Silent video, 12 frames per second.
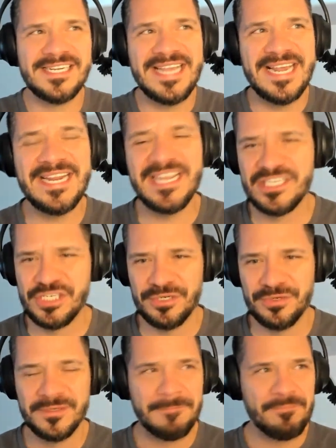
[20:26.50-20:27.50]
getting
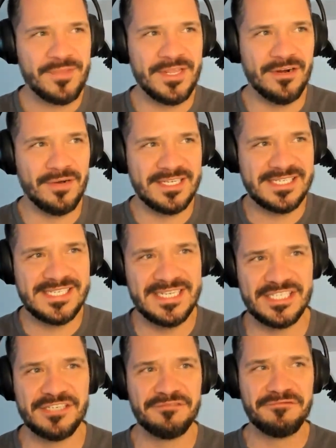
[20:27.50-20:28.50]
into, you know, a
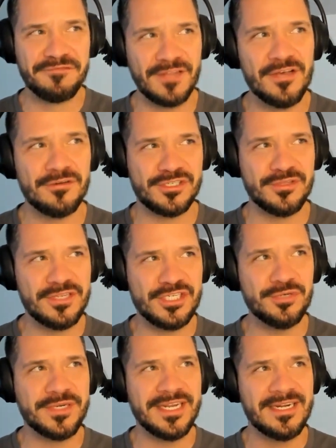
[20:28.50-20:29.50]
sense of flow so
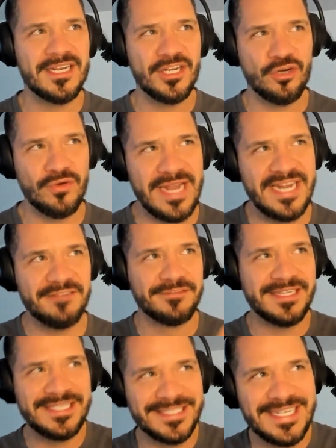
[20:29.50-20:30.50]
that you can
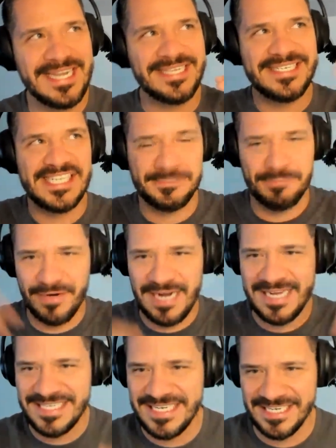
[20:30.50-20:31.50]
creatively link disparate
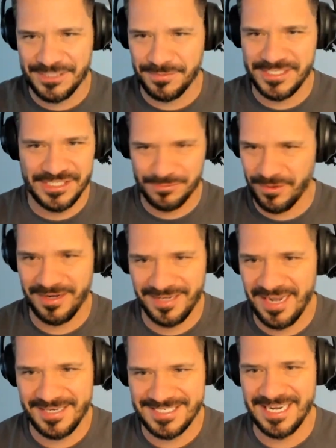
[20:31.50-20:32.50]
ideas, which is what a
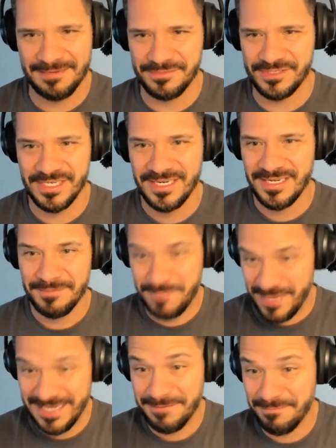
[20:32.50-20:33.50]
lot of times
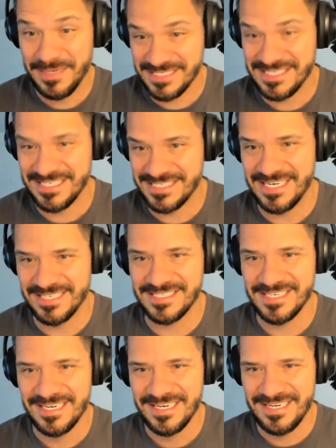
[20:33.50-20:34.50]
being in business
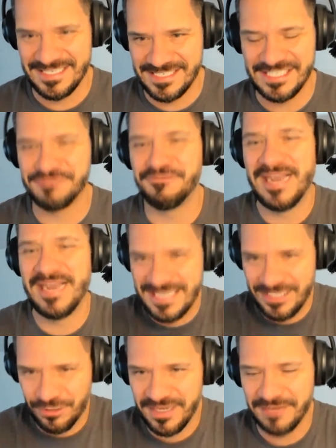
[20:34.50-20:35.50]
is. It's
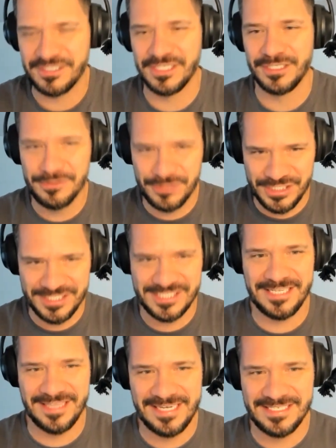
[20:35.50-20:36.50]
finding creative
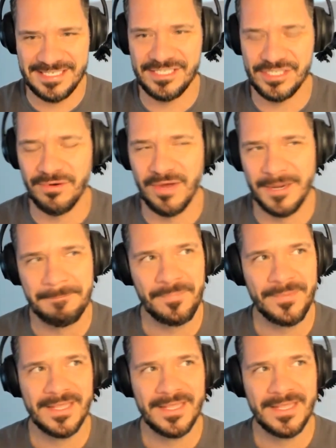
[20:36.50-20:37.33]
solutions to things and so on.